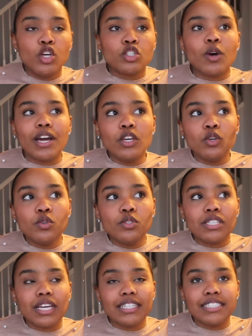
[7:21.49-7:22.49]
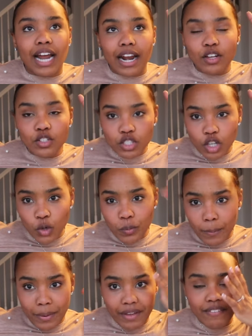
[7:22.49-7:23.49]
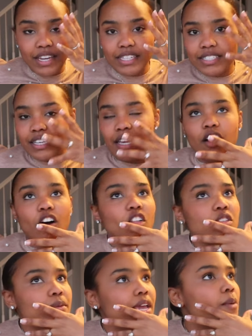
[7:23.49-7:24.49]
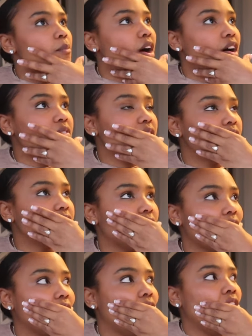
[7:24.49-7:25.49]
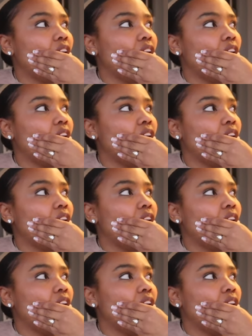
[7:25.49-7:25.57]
So I use Dial soap on my face to get all the makeup off, and like